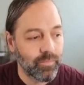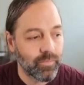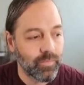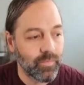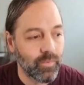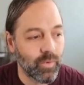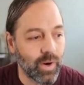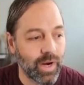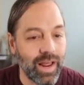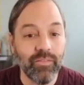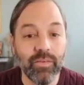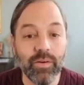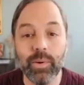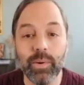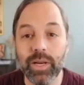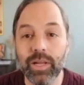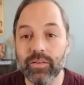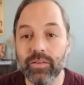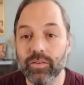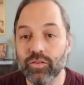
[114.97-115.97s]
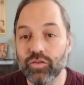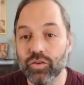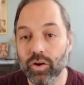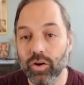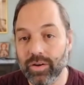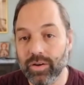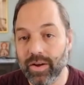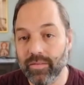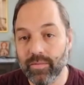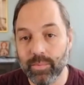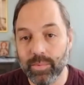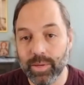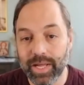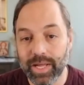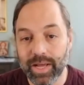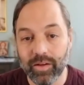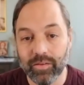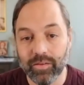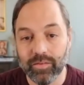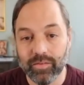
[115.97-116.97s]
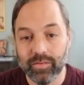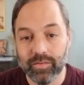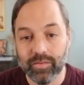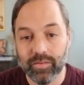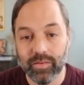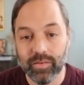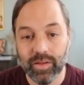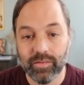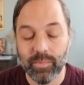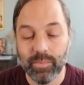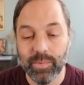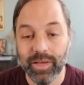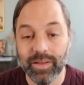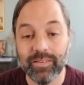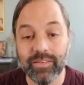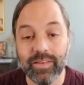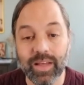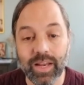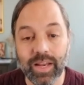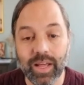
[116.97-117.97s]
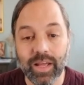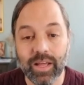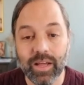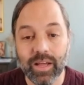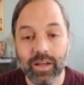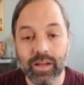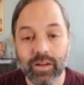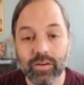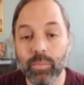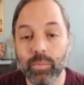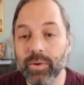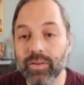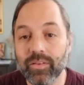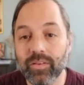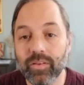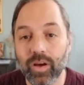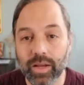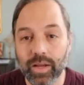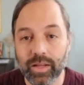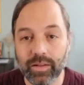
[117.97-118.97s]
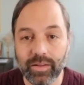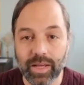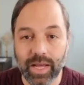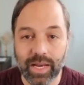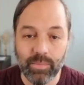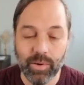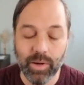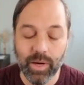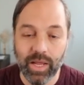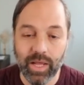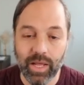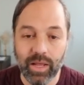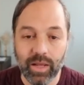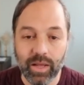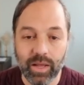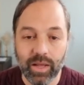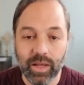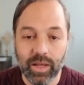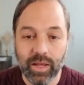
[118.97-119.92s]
everybody's a jerk to everybody else. It's a big city. Nobody's talking to anybody.